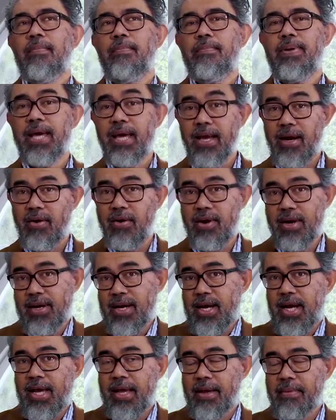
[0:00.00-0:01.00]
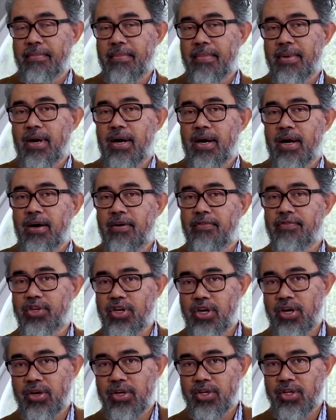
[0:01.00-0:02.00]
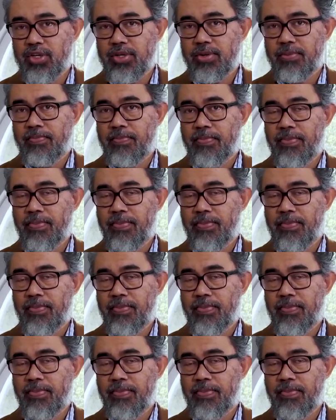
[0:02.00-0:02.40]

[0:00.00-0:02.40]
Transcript: paradigm of church?